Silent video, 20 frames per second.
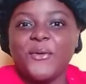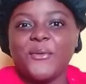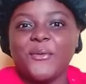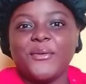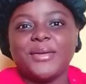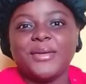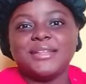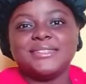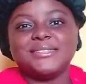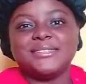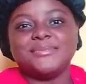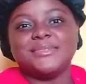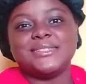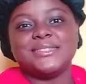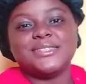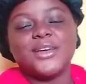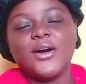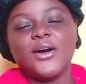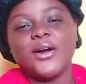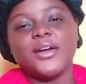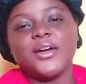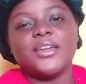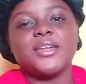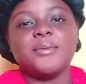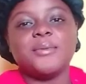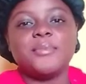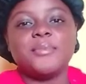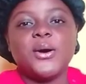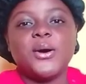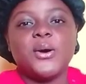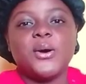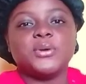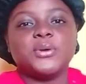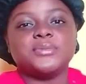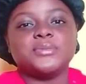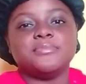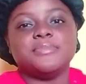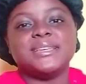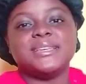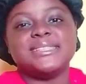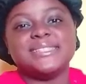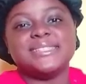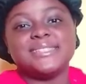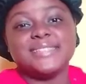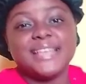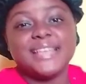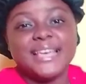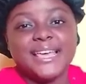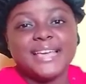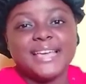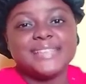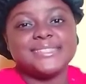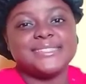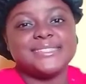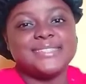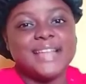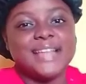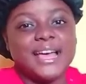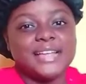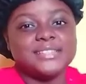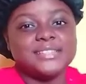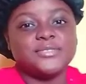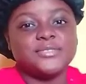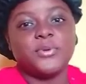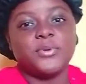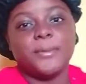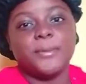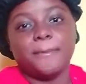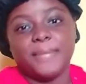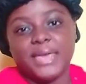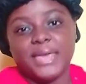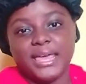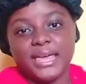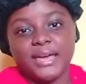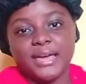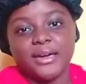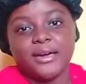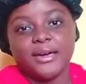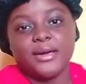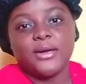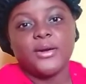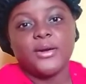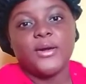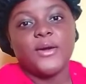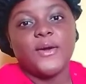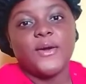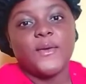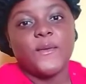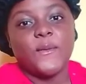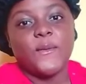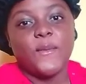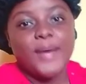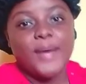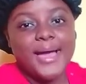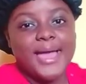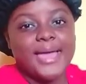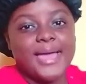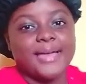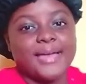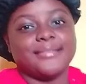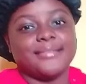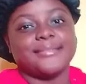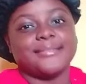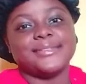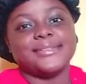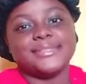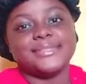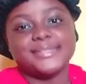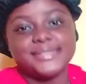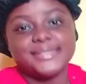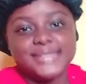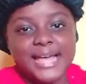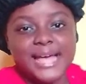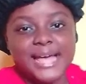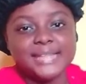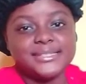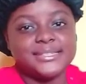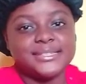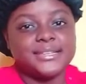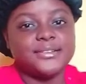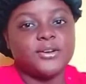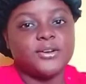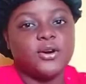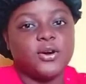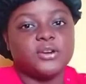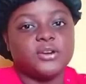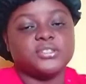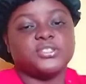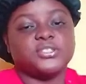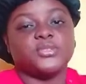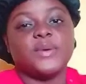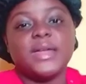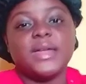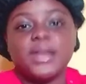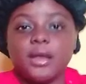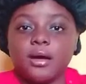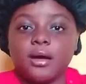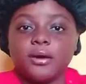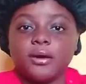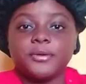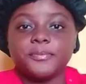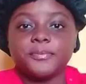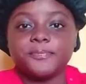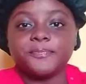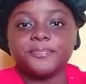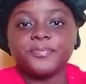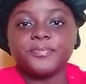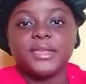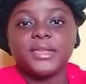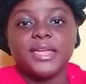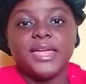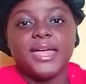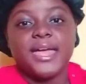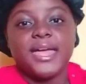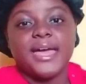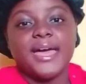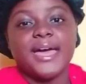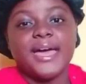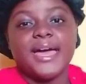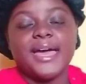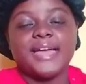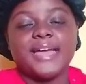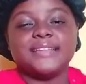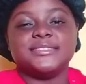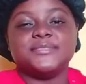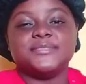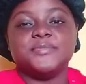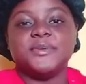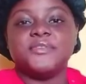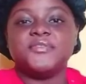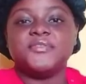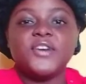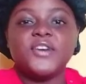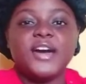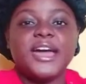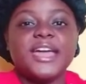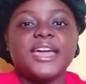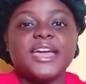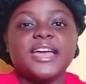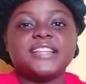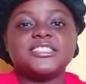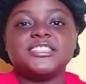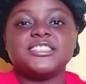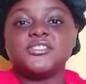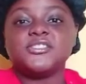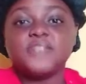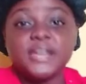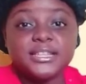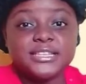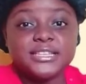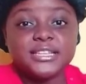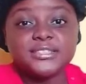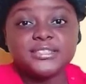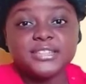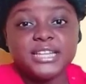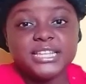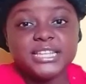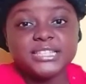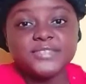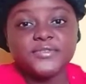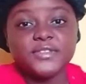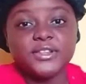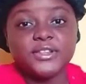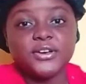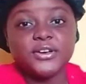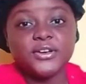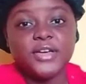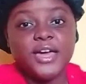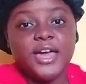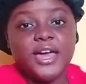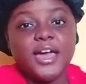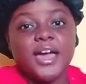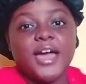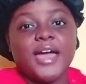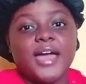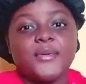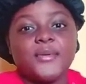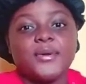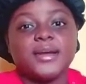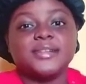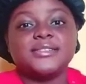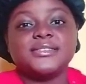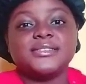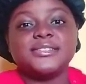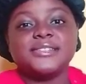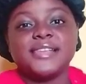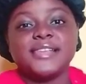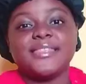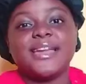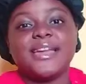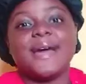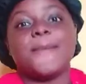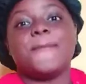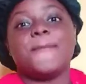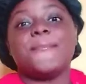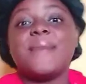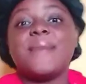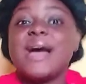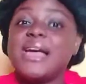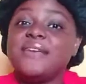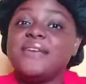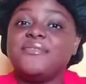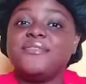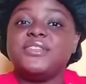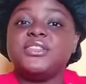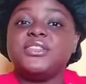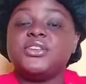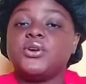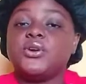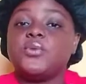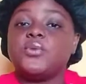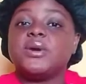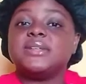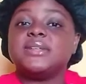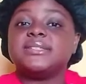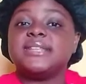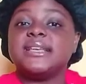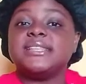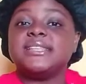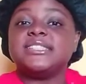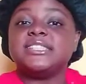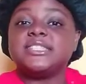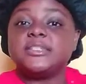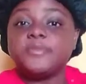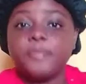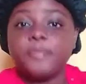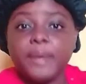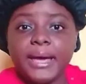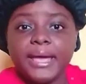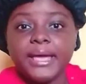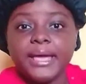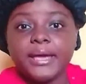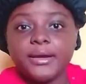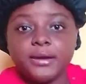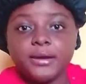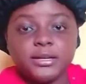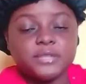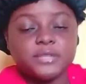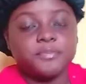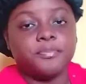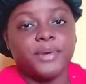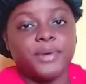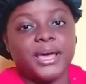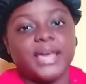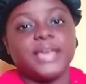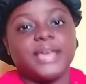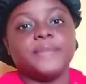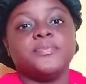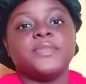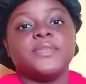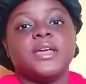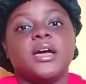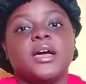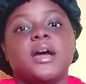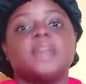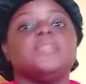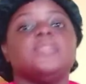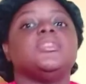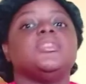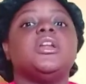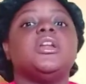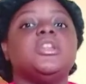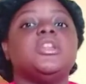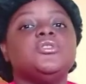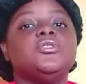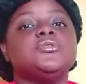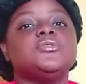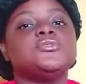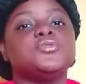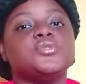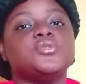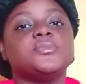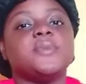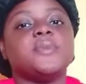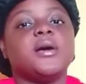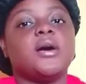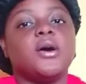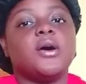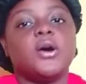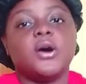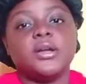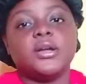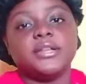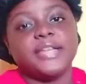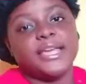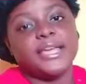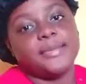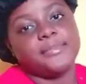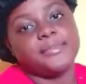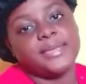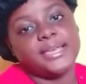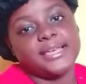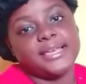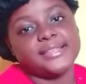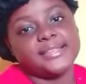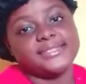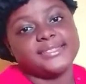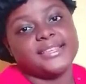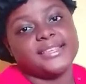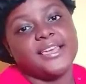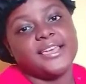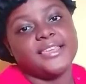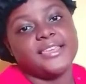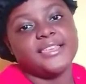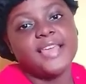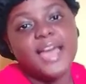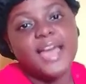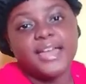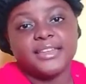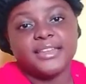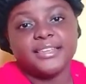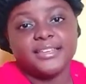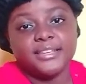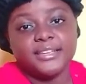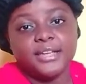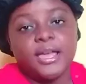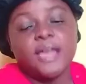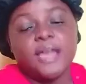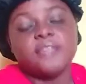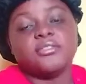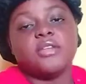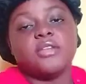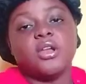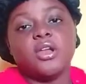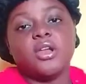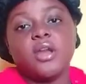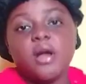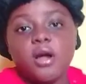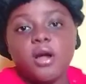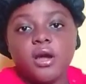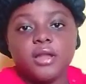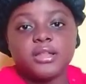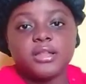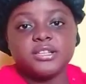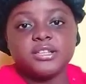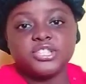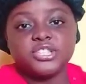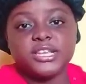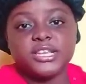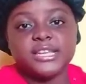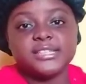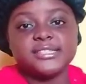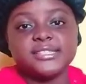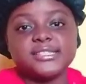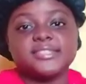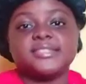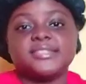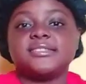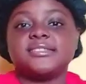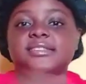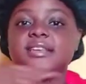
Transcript: going to be talking about mistakes that we make while starting our dreadlock. And before I get straight into this video, I want to say that my video was inspired by another YouTuber. Her name is Yannie, the Locologist.